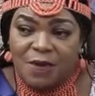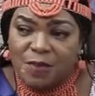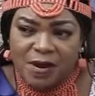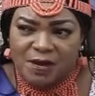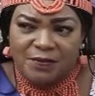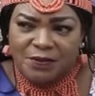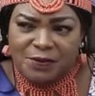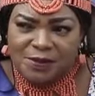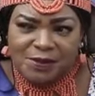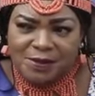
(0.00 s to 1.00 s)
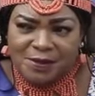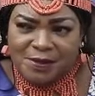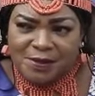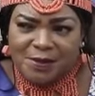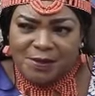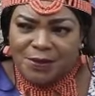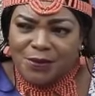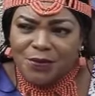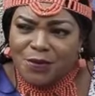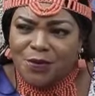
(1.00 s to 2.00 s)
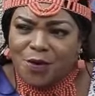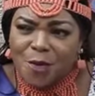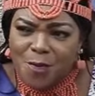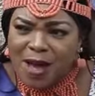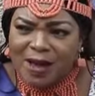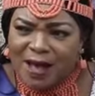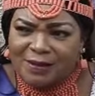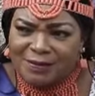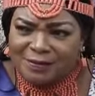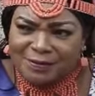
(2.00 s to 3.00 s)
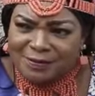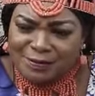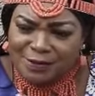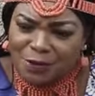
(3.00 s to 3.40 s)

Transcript: I never believed you could come back and